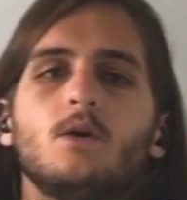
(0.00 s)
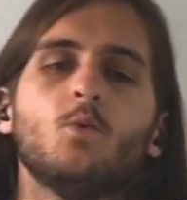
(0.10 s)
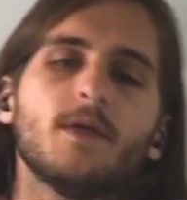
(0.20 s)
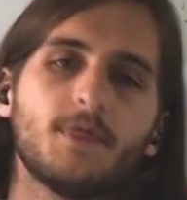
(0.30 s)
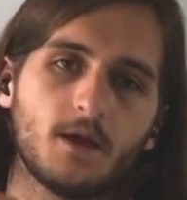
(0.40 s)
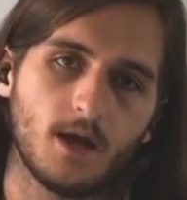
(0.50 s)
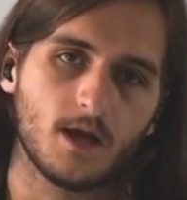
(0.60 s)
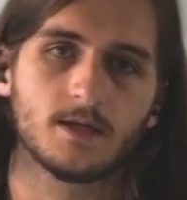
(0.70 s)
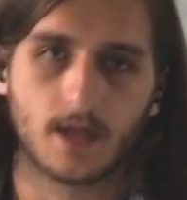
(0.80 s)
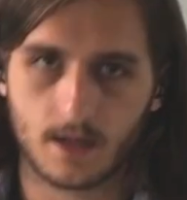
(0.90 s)
with the
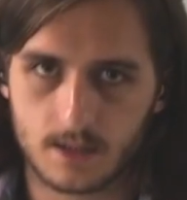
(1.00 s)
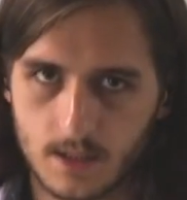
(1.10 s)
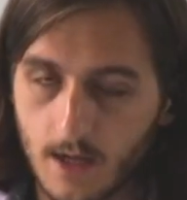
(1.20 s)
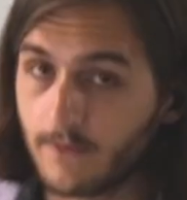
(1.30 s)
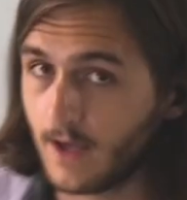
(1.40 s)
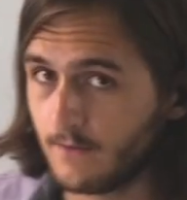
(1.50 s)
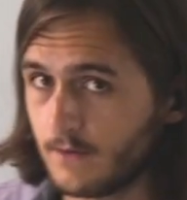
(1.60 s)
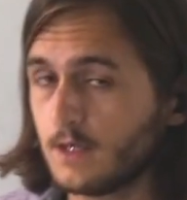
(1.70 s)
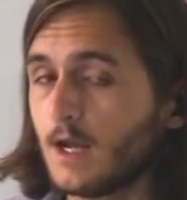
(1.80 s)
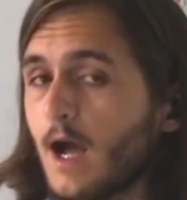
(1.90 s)
context of
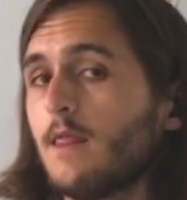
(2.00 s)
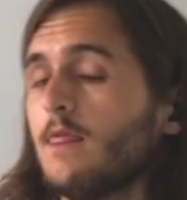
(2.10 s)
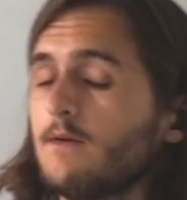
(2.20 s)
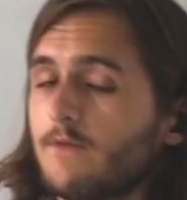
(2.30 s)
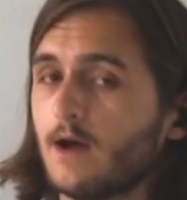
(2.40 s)
having gotten the